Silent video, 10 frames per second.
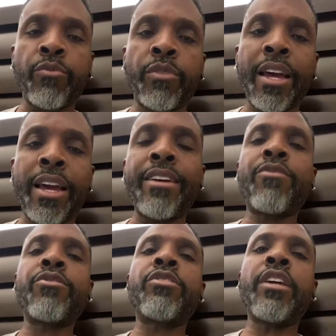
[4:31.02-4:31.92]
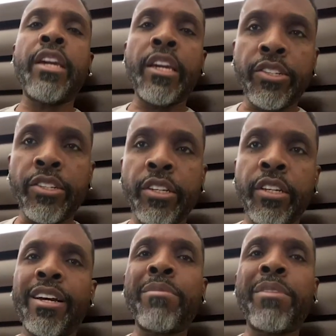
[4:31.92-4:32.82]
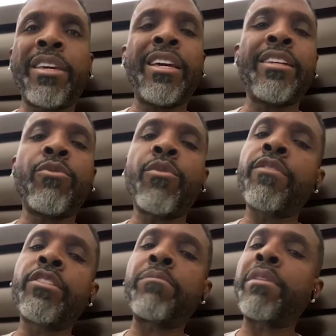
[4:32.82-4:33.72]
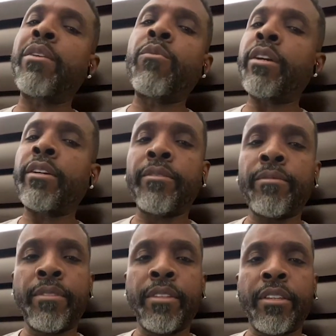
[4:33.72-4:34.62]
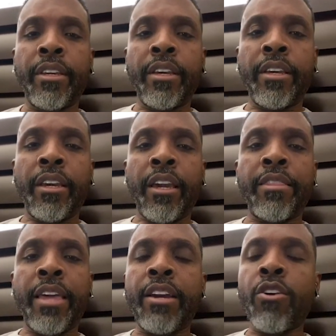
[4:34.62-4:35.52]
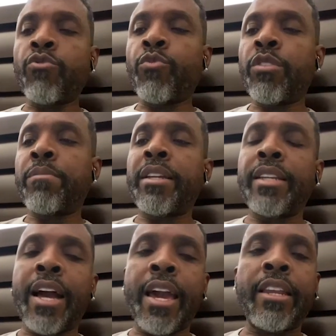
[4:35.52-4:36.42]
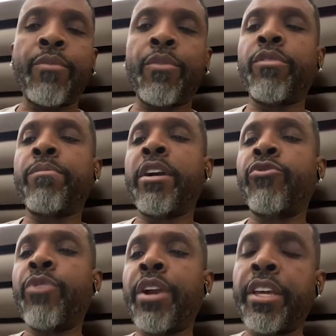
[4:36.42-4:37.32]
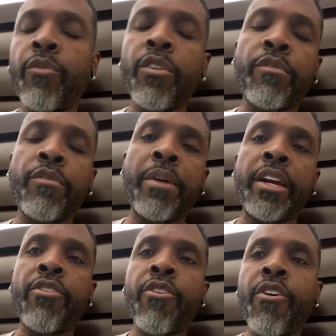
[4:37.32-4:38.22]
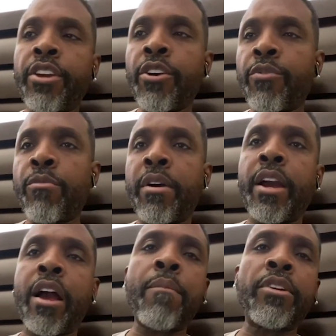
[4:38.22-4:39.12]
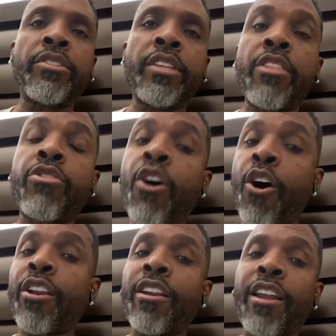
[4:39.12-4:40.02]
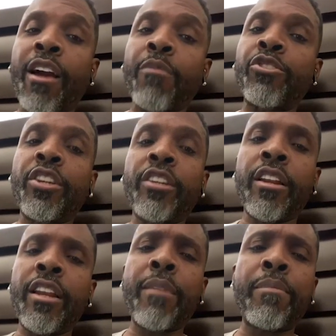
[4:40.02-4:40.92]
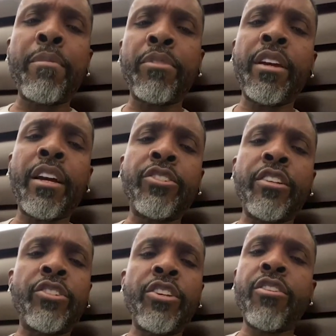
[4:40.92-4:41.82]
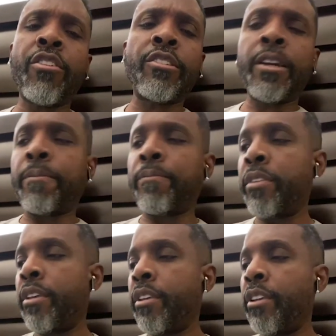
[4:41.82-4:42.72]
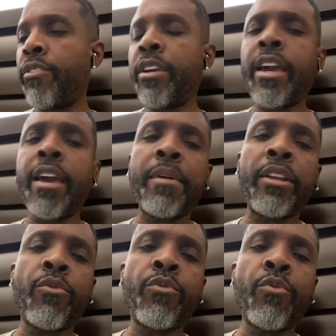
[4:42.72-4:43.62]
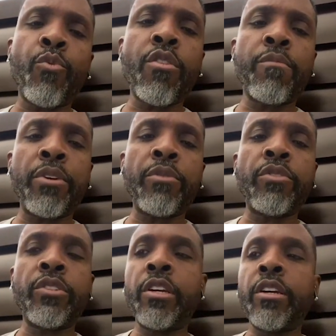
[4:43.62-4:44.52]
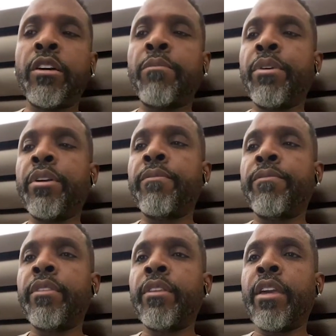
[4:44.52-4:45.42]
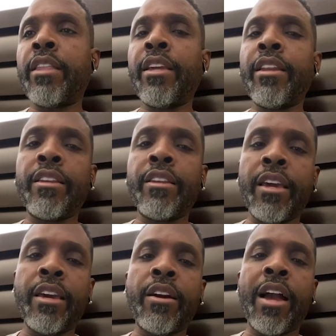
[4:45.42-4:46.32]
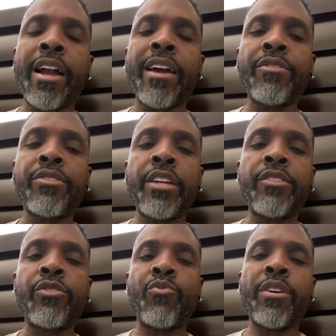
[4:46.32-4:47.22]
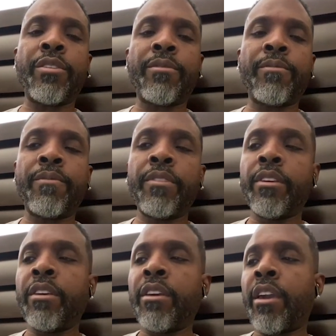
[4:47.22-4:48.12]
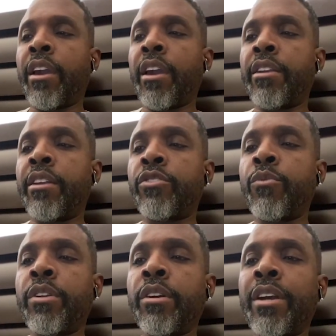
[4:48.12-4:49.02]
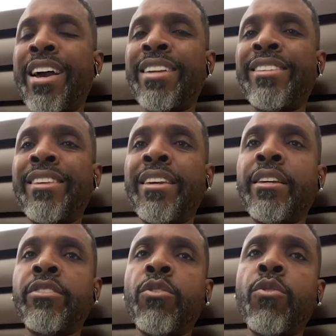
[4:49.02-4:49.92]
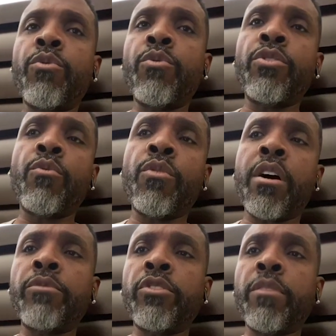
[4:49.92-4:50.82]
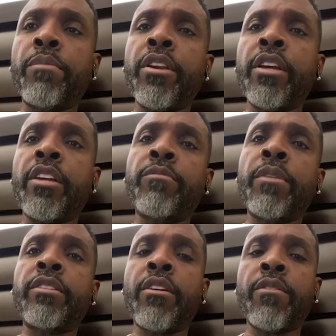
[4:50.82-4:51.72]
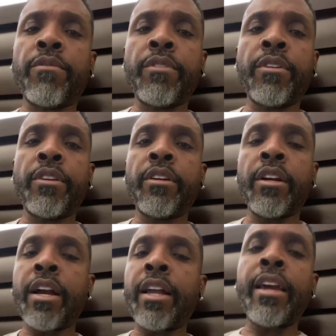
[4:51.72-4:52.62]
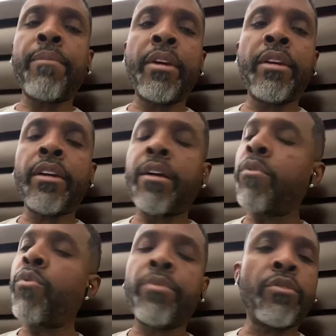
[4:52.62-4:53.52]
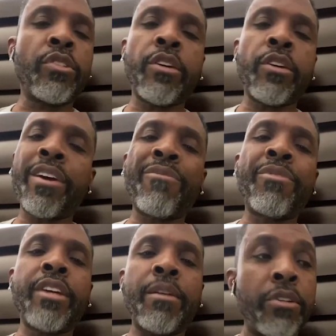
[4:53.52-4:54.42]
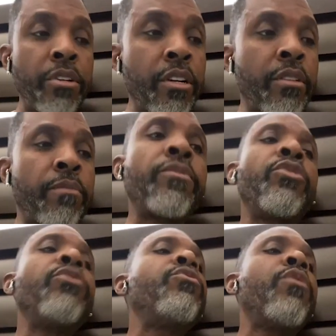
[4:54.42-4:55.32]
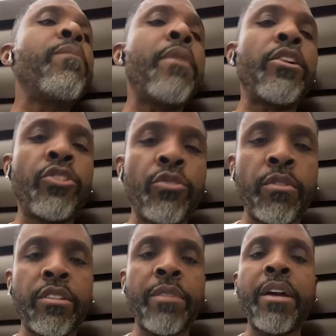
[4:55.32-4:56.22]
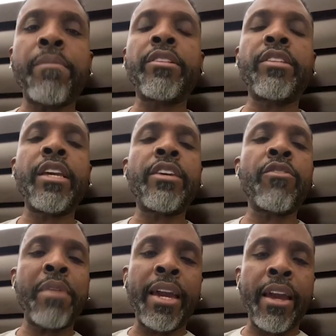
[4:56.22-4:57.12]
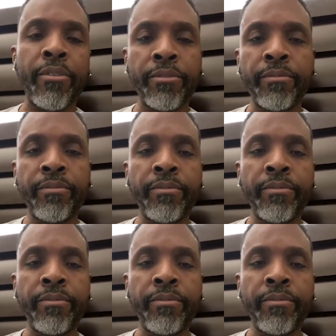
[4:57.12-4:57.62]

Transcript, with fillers: is when I get on stage, I'm killing whoever's in my way. And that goes with my diet. It went with my training. It went with my cardio. No matter how much they thought I was cheating, I let people think I cheated, cheated all the time. You know, yeah, I had my little reward meals, but at the end of the day, I got on stage to win. And uh, so when a guy says, "Oh, you know, well, I'm just competing against myself," a guy like me, I'm gonna whoop your tail every time. Good. You you worry about you because I'm coming to take your back out.